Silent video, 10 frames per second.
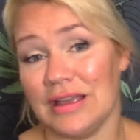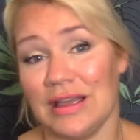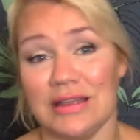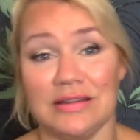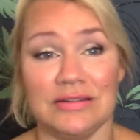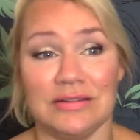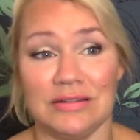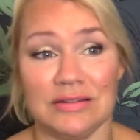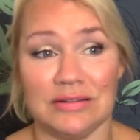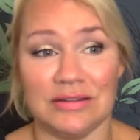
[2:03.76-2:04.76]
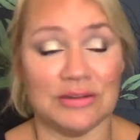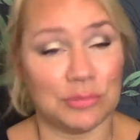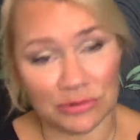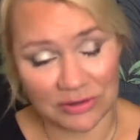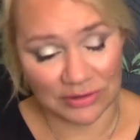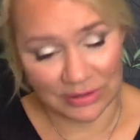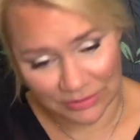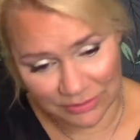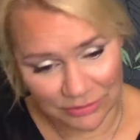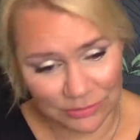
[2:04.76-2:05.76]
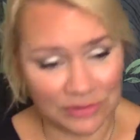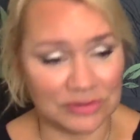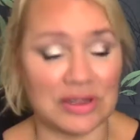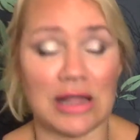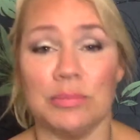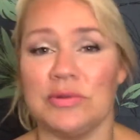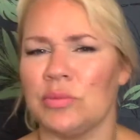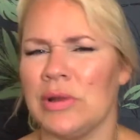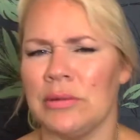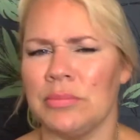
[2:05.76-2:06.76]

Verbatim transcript: and did put it uh, into the scalp as well,